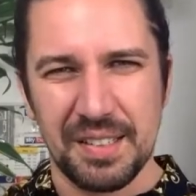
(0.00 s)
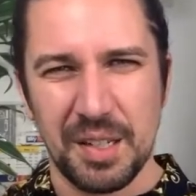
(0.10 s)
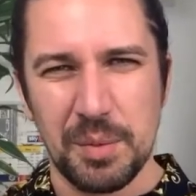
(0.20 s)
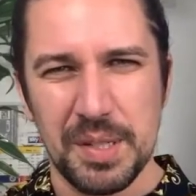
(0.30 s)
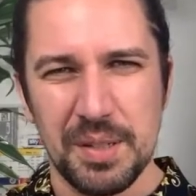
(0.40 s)

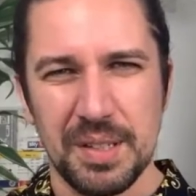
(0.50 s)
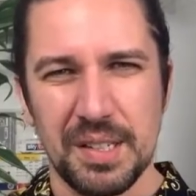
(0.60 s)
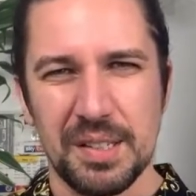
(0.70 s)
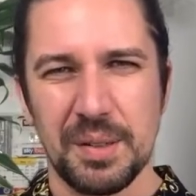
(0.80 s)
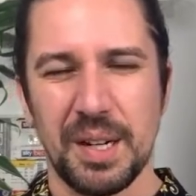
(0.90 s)
So we do
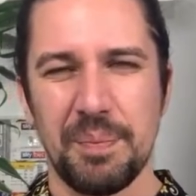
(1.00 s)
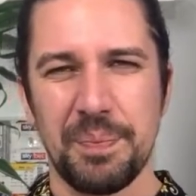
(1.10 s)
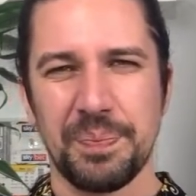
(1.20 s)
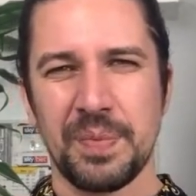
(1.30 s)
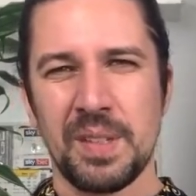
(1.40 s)
need
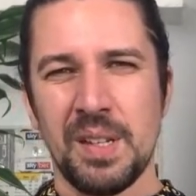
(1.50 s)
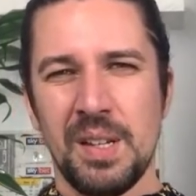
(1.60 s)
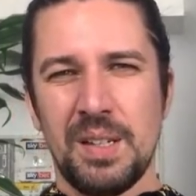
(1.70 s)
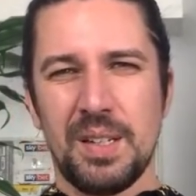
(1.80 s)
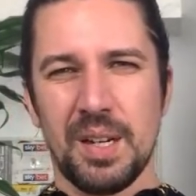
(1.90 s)
to,
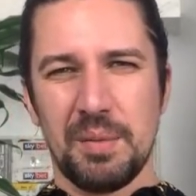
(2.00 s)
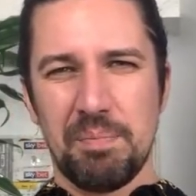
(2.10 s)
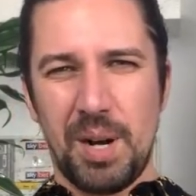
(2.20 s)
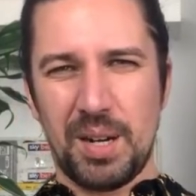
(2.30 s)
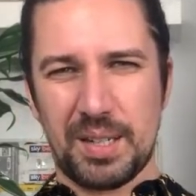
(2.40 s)

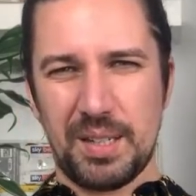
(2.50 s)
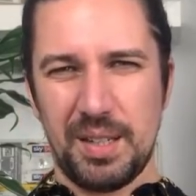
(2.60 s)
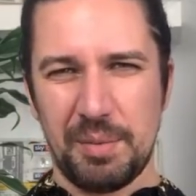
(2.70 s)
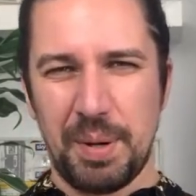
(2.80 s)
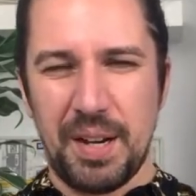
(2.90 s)
mark
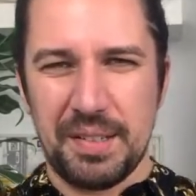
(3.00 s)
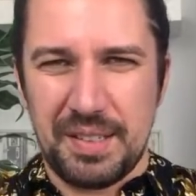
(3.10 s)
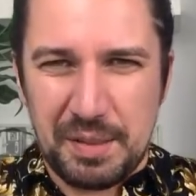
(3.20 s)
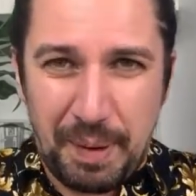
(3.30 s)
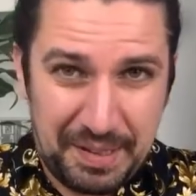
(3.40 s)
the
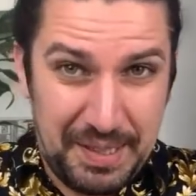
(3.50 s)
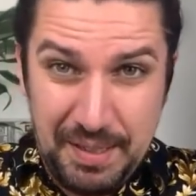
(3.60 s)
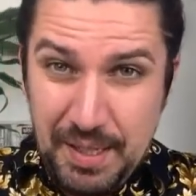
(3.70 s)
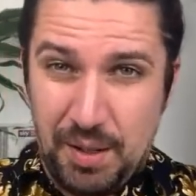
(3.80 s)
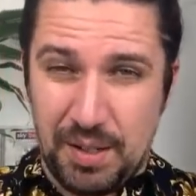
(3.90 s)
passing,
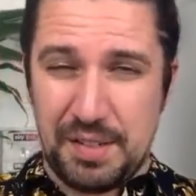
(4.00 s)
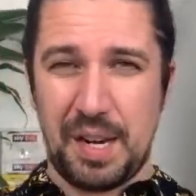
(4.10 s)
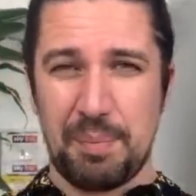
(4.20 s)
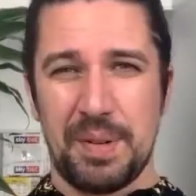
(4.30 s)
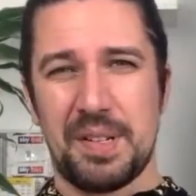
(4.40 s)
especially on a
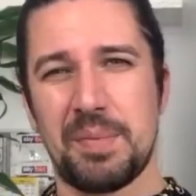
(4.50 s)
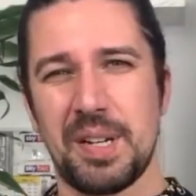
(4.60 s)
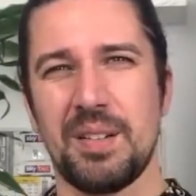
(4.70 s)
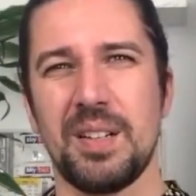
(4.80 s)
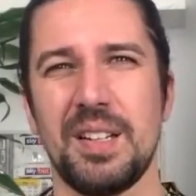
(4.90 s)
championship
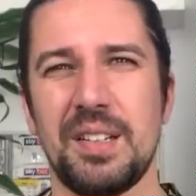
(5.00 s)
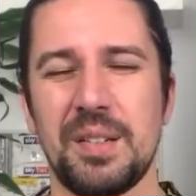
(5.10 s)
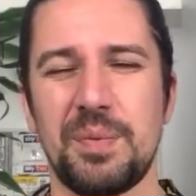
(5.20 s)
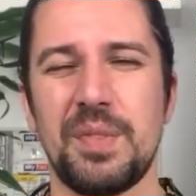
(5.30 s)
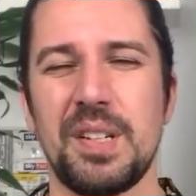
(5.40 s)
channel like this,
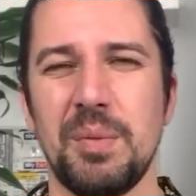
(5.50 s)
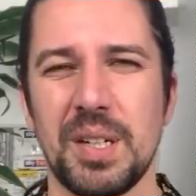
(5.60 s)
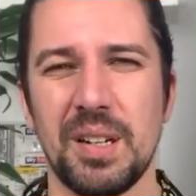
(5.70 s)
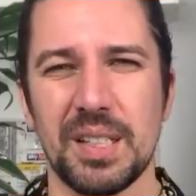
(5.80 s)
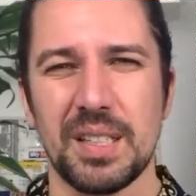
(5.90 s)
of
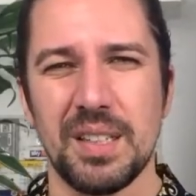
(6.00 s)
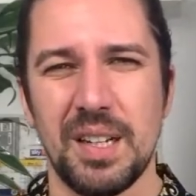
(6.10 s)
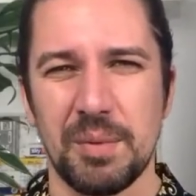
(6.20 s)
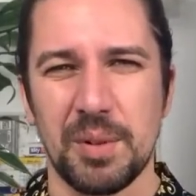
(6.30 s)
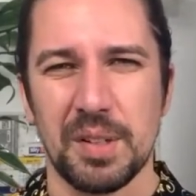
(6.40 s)
someone like
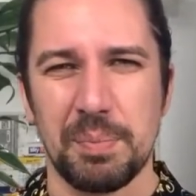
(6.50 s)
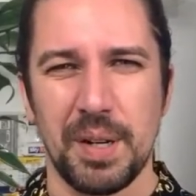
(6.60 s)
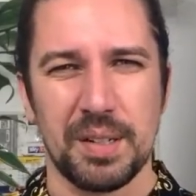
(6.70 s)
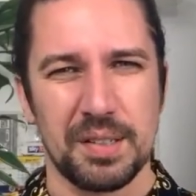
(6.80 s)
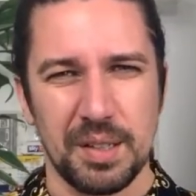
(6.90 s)
Chris
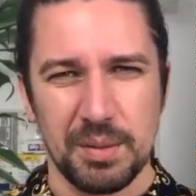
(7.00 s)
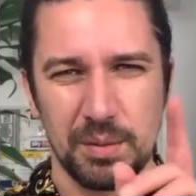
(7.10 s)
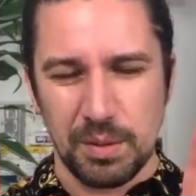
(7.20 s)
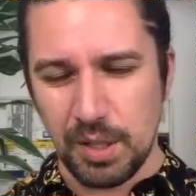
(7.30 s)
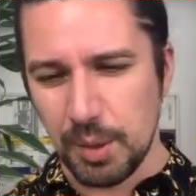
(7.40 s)
Barker. So
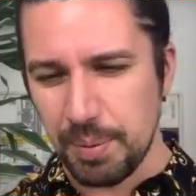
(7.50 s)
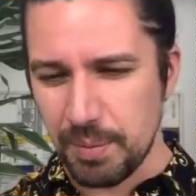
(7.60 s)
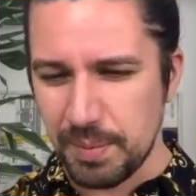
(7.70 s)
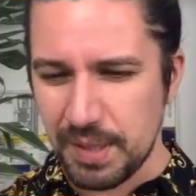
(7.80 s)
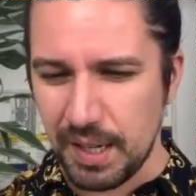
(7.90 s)
no
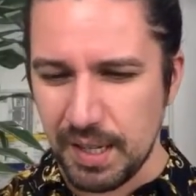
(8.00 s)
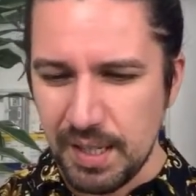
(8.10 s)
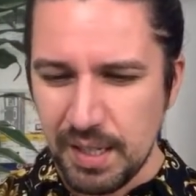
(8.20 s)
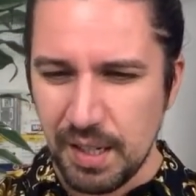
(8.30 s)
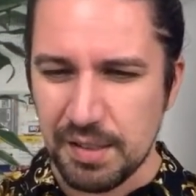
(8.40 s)
problem with that
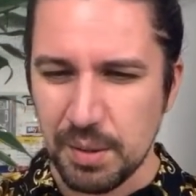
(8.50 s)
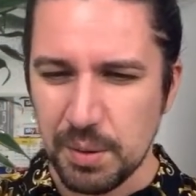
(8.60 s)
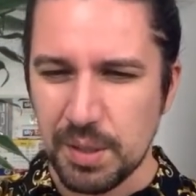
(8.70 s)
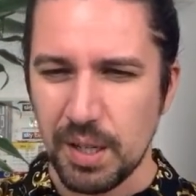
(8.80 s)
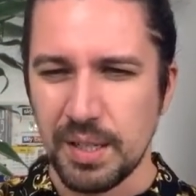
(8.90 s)
at all,
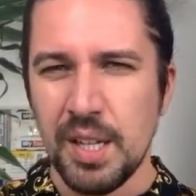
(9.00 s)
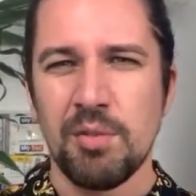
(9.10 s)
Colin.